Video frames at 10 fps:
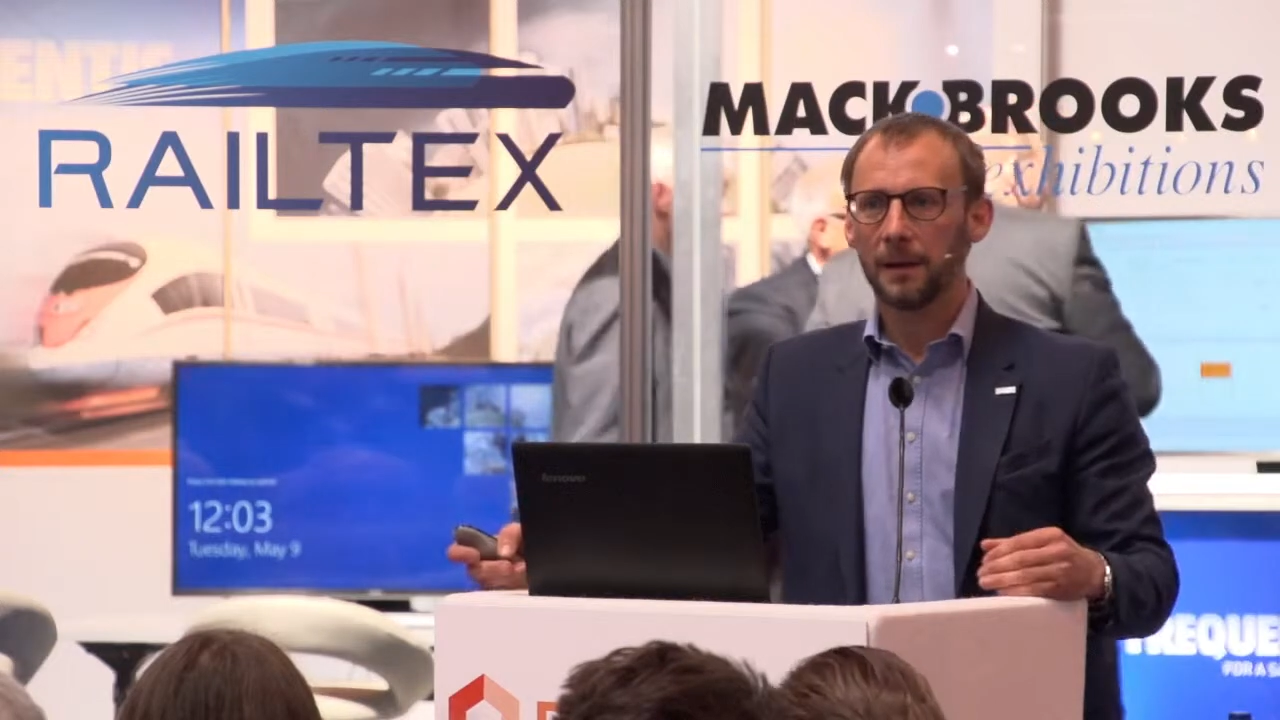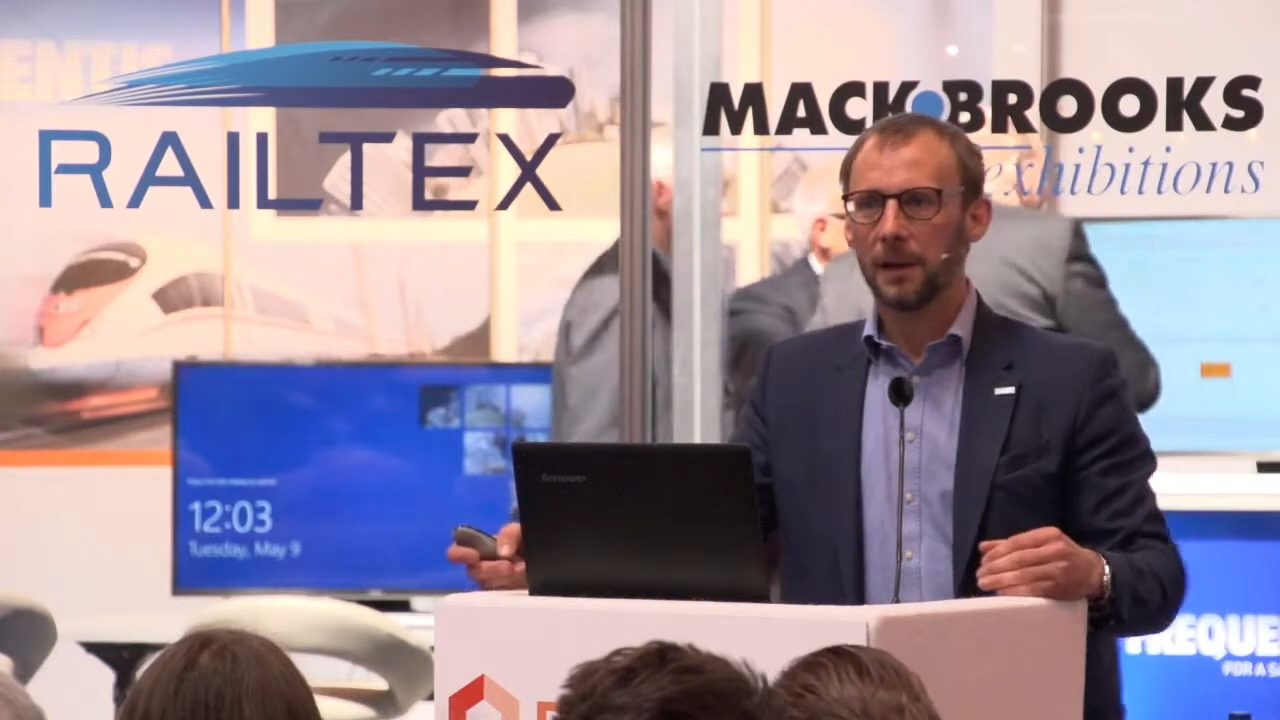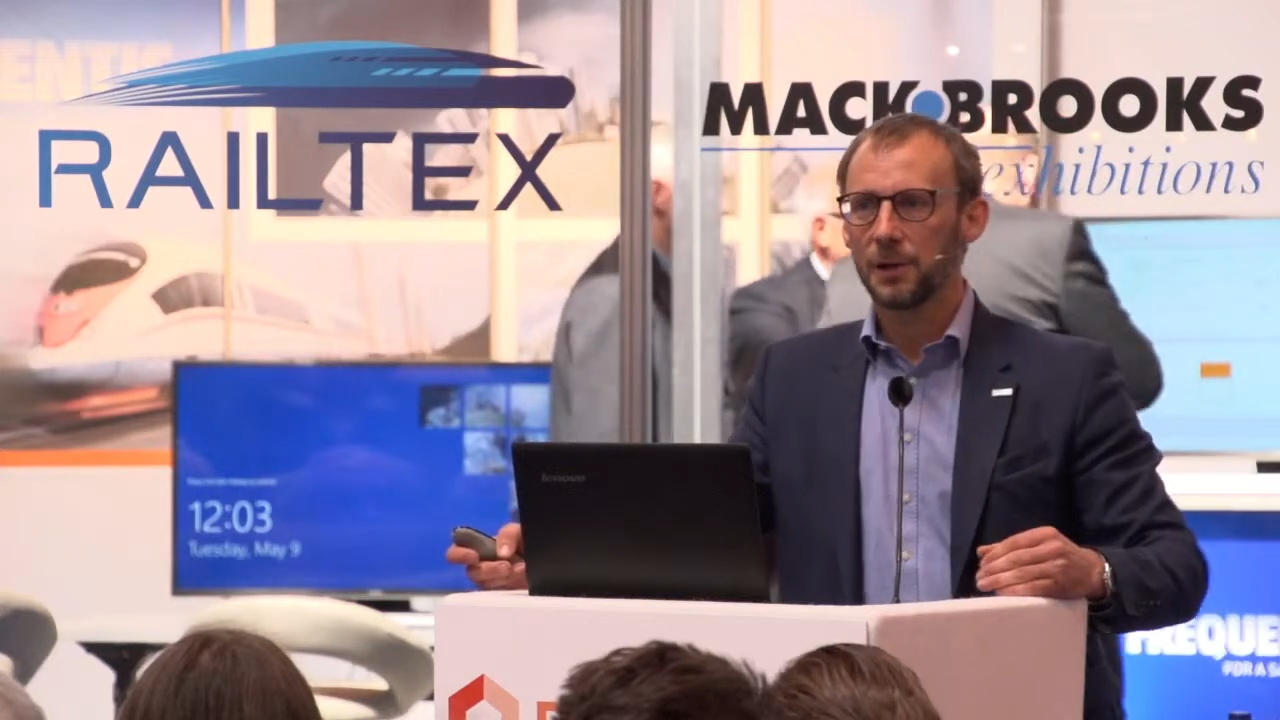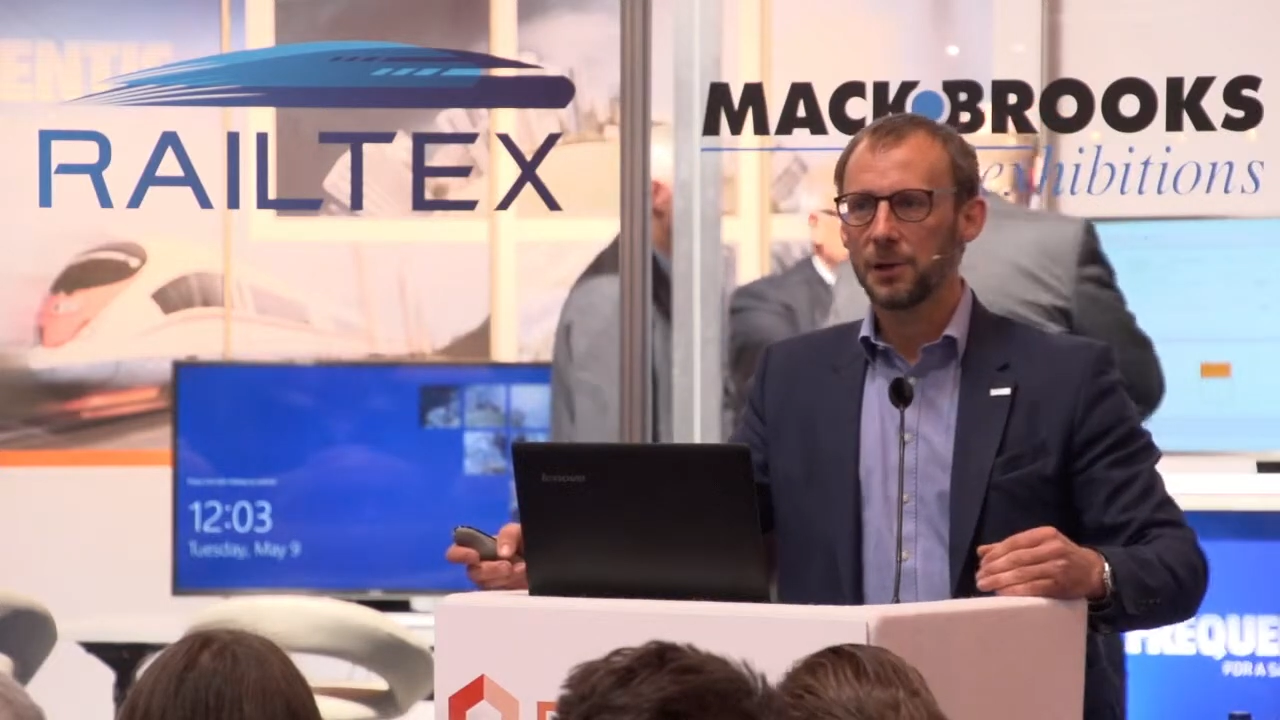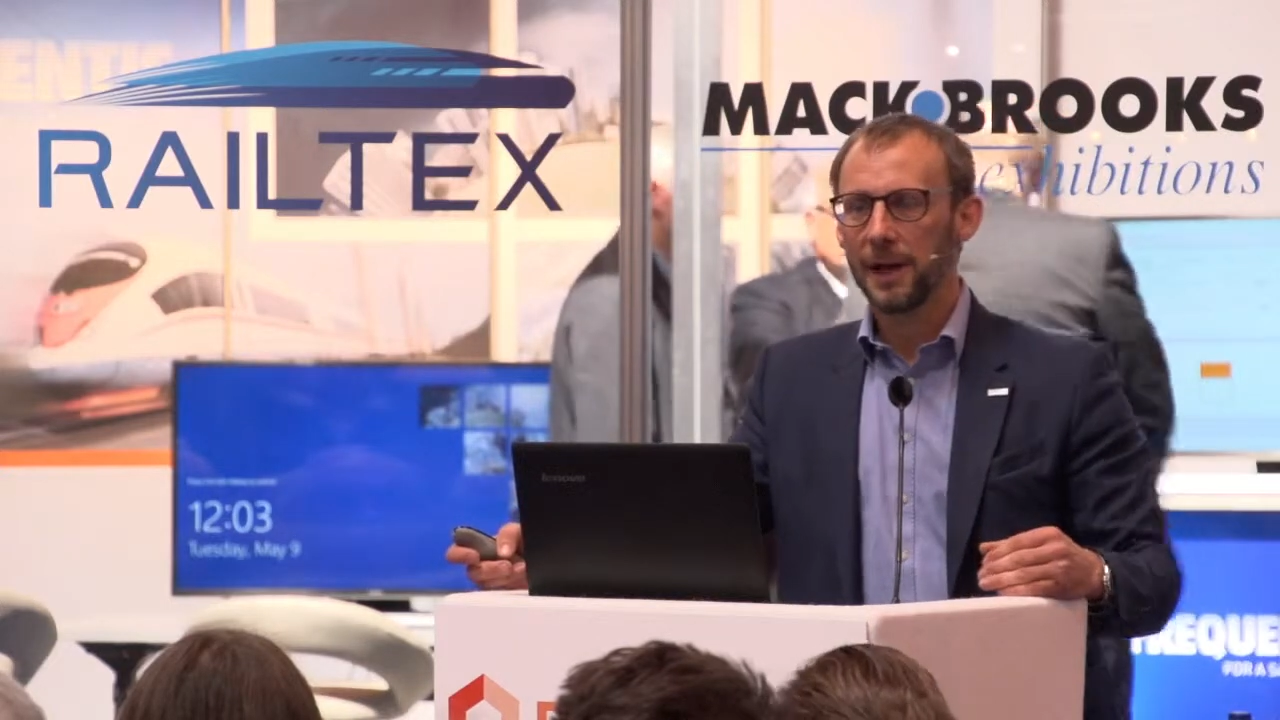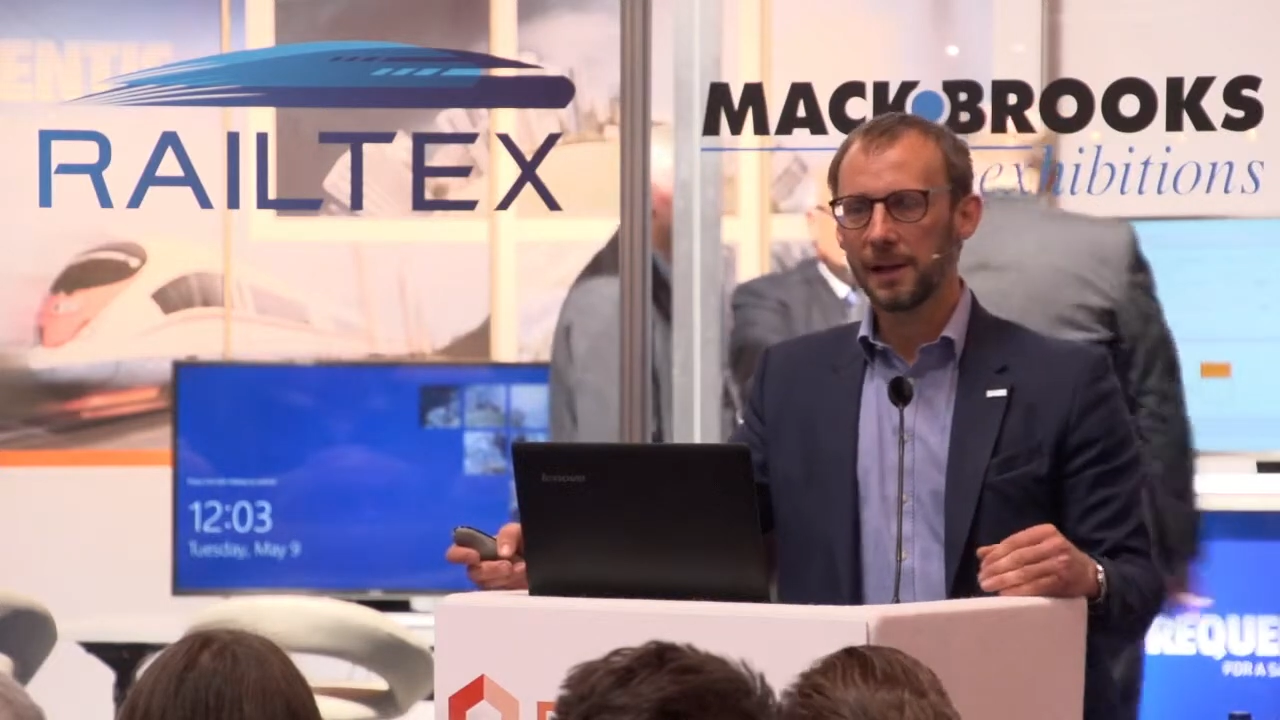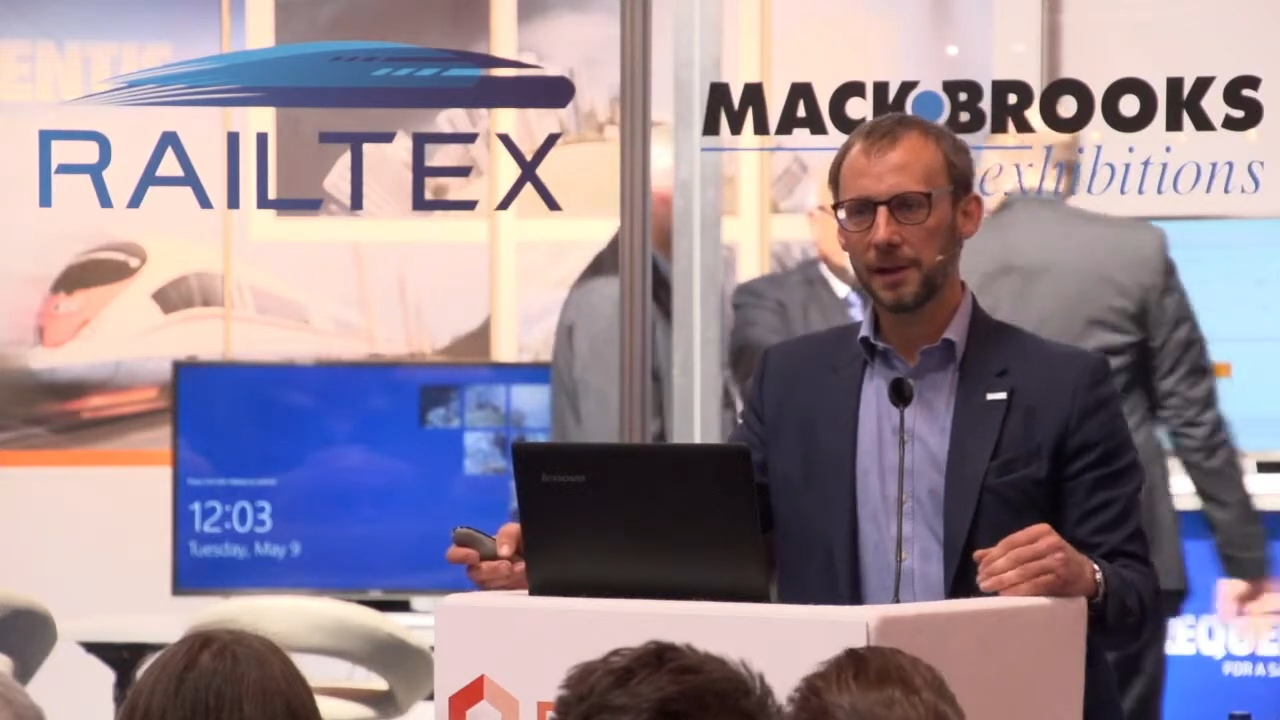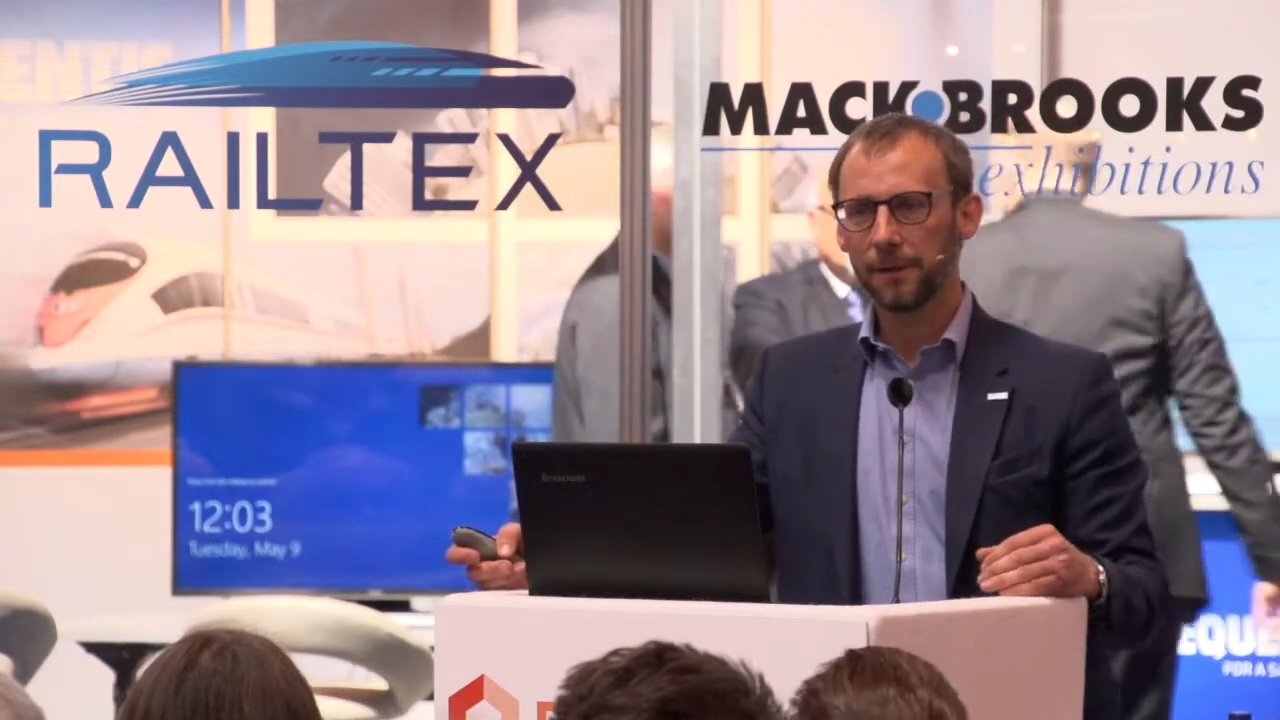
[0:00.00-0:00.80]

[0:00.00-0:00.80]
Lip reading: and change